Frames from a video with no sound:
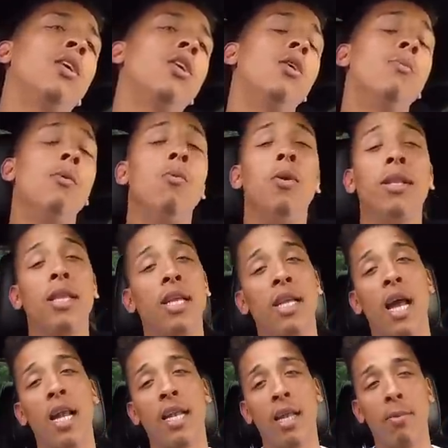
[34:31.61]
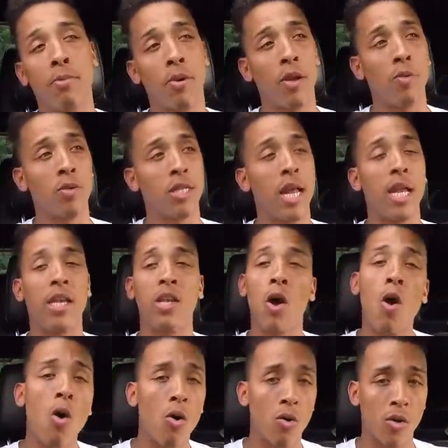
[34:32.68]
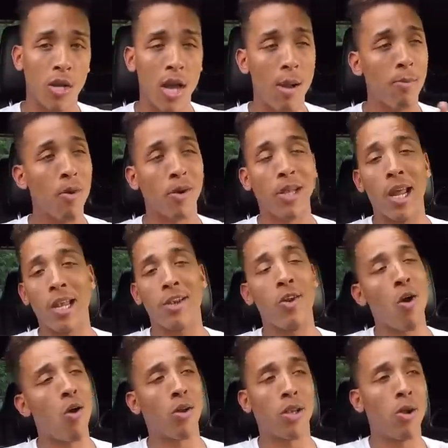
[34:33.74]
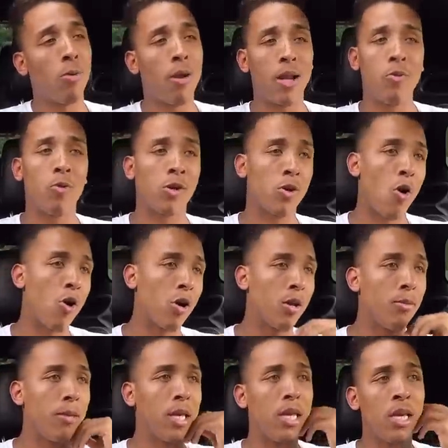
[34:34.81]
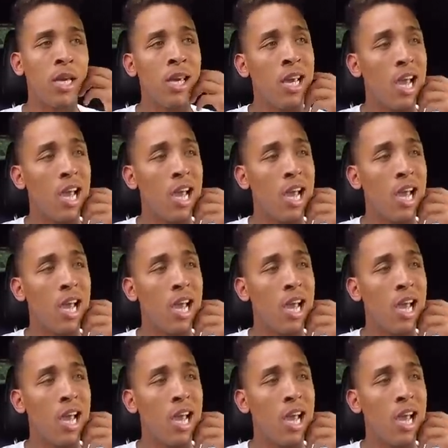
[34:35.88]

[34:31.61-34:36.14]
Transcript: You know, but one thing that I did bring was that dog. I brought that dog. Nobody worked harder than me.